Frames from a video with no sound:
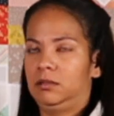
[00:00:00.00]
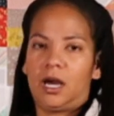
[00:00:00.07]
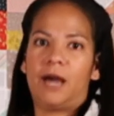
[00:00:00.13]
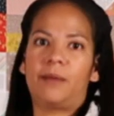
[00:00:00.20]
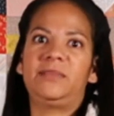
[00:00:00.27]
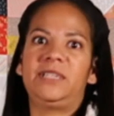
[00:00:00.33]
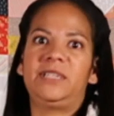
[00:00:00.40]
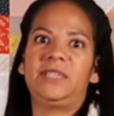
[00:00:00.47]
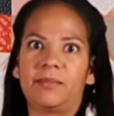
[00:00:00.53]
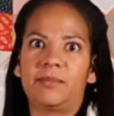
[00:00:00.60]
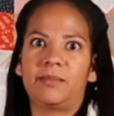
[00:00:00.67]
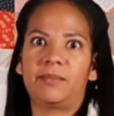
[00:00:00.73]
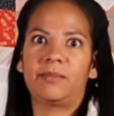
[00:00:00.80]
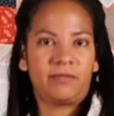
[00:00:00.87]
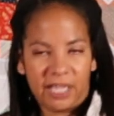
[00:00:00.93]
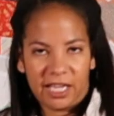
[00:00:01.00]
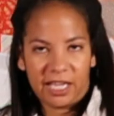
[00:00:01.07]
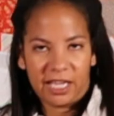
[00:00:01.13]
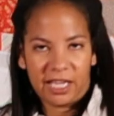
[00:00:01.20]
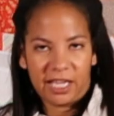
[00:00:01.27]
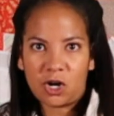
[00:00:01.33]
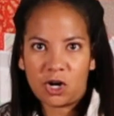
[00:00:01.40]
I'm dating myself. Like
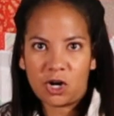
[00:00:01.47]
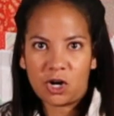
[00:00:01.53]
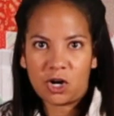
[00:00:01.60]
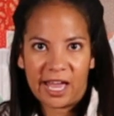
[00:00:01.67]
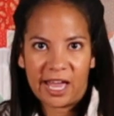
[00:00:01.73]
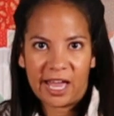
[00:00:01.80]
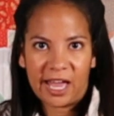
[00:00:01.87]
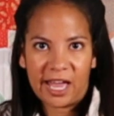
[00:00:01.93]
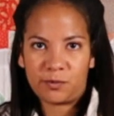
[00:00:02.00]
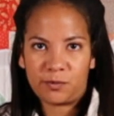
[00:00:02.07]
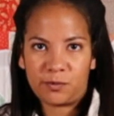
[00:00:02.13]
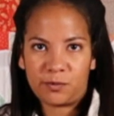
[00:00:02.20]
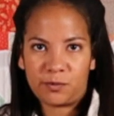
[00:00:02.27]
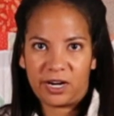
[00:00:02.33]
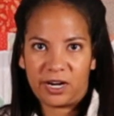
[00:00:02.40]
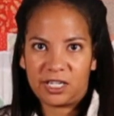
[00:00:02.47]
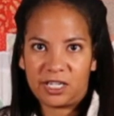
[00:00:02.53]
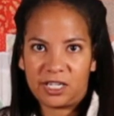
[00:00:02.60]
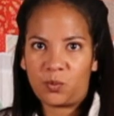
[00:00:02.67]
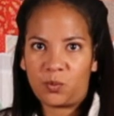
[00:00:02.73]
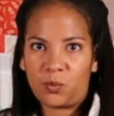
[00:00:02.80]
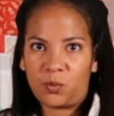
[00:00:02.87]
I'm showing how much my brain
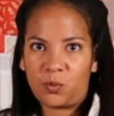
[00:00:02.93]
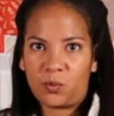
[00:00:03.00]
doesn't work.